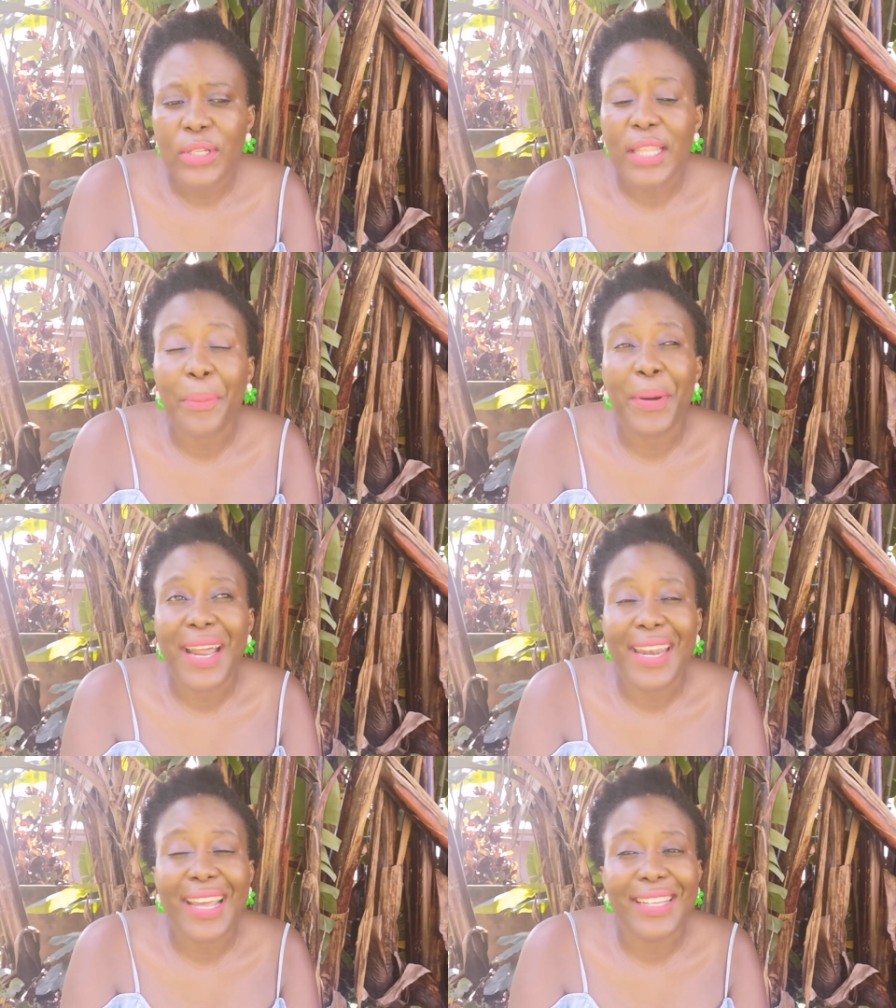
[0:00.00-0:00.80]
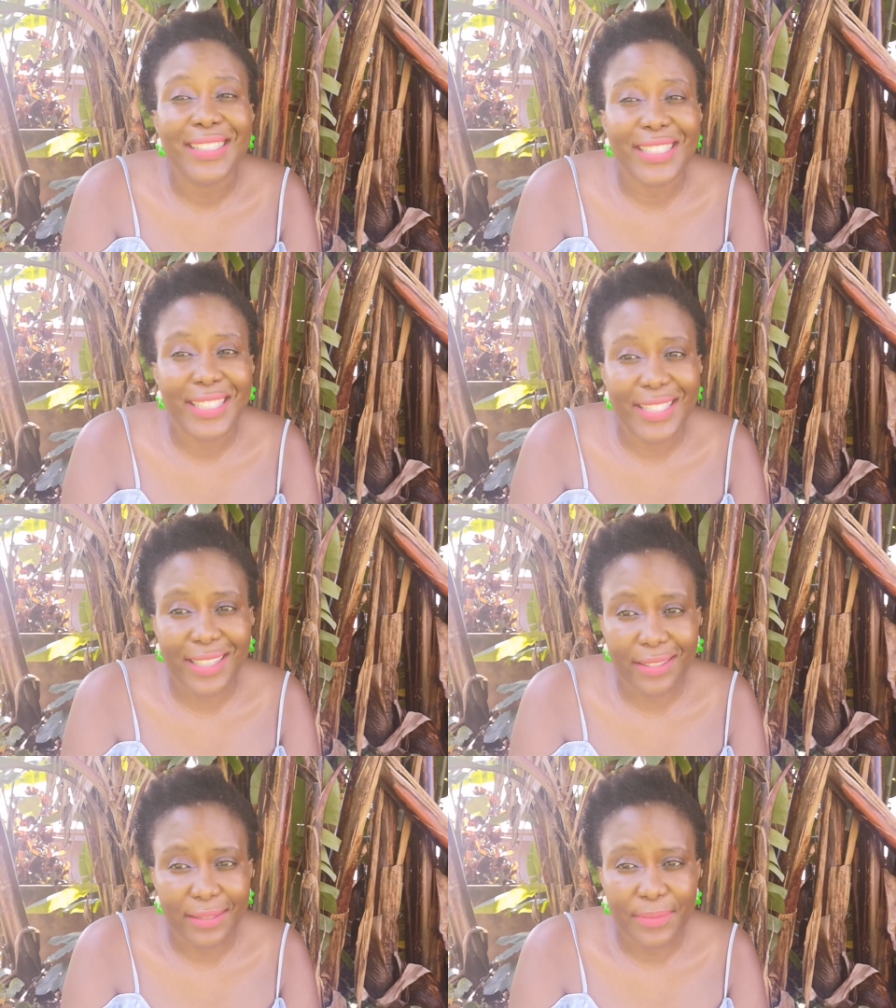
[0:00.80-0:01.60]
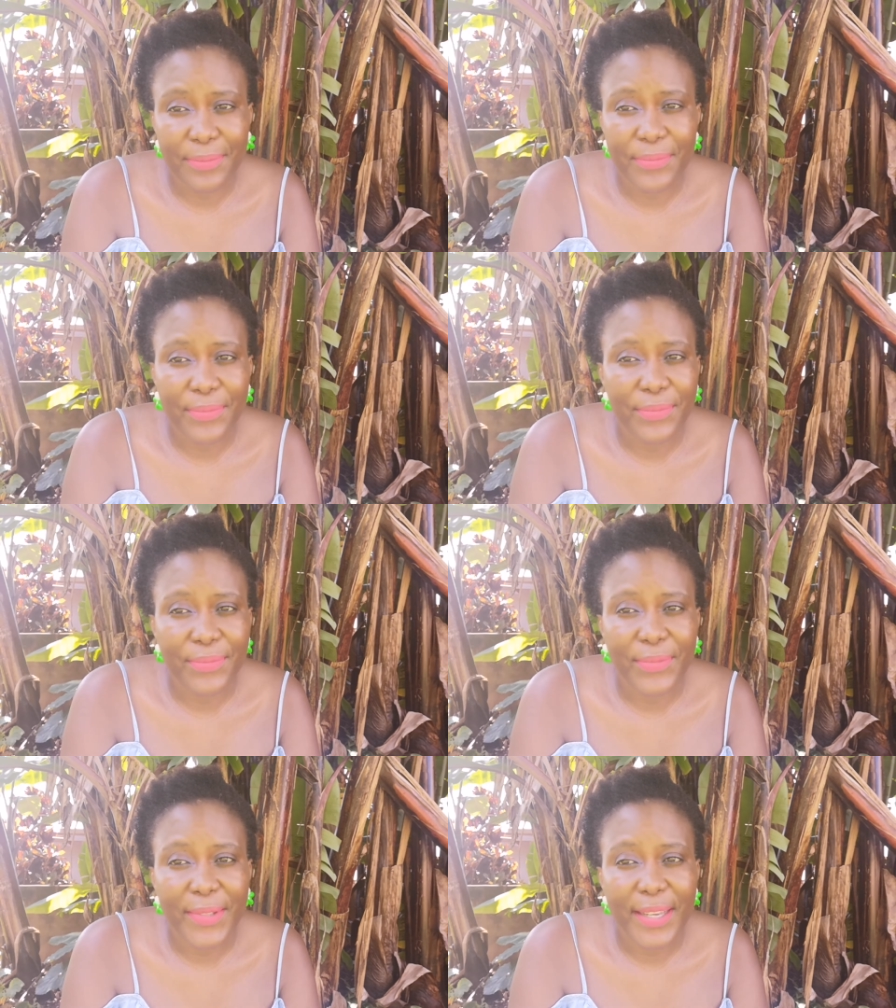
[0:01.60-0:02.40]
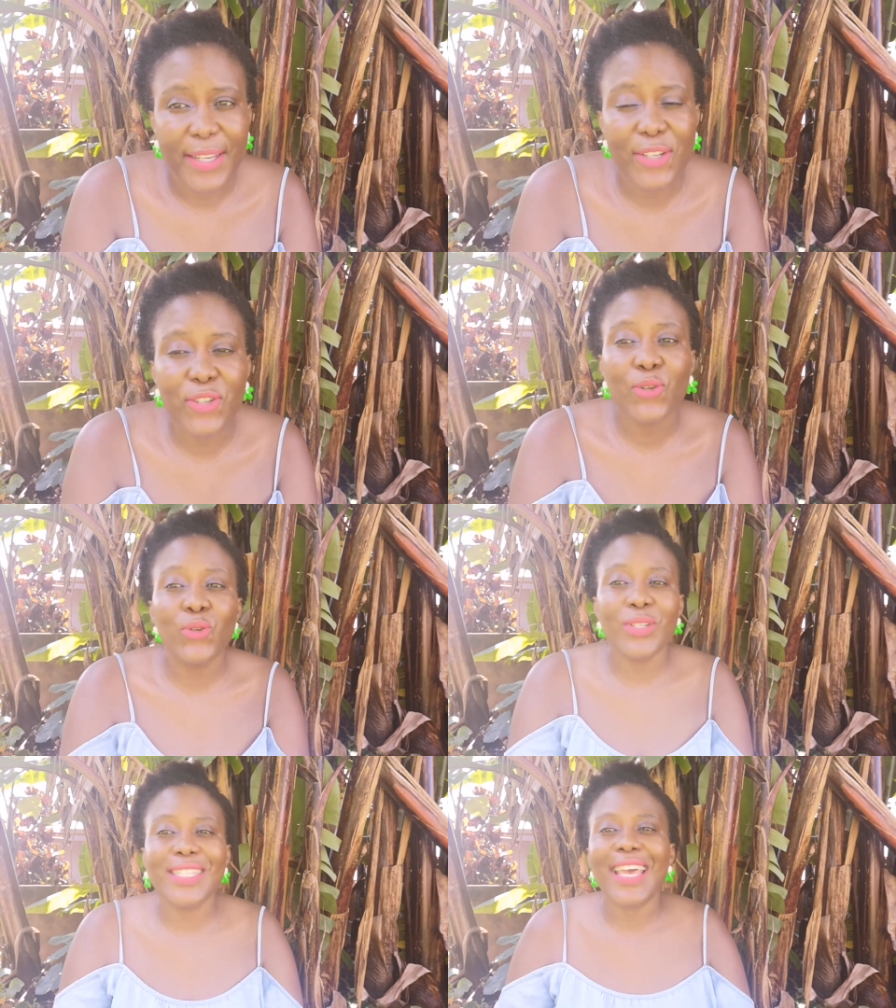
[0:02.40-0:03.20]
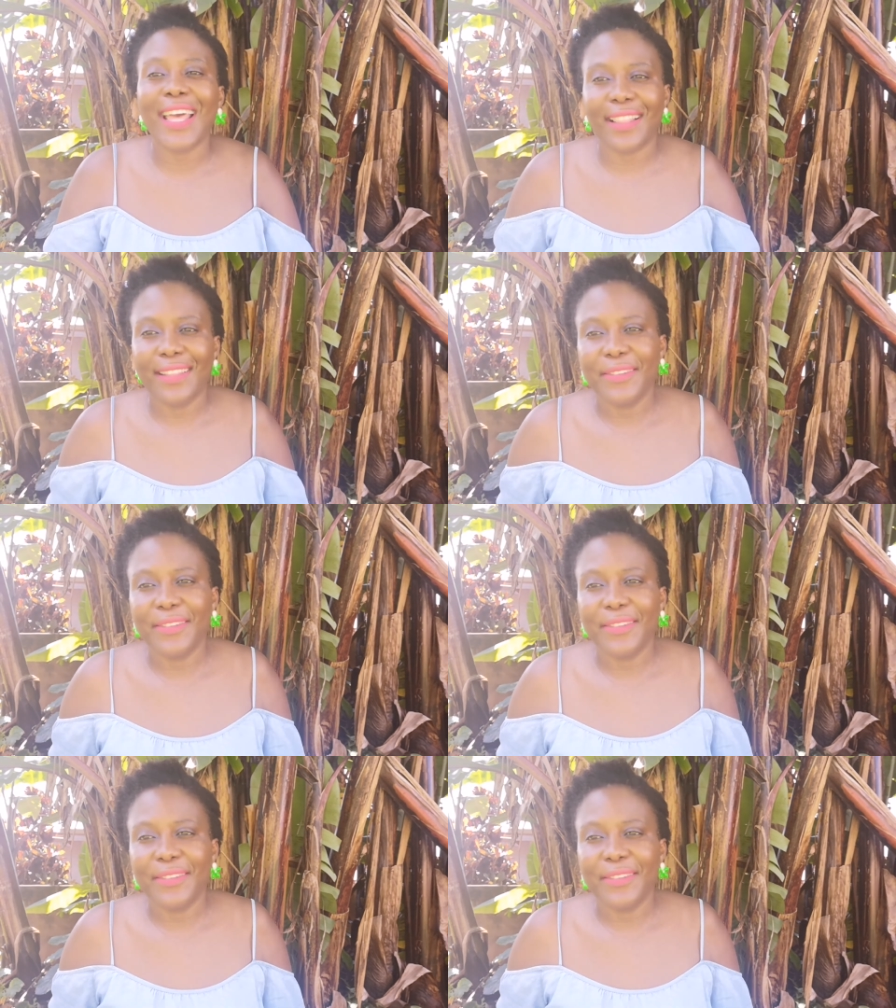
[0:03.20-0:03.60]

their partner is cheating? Do you tell?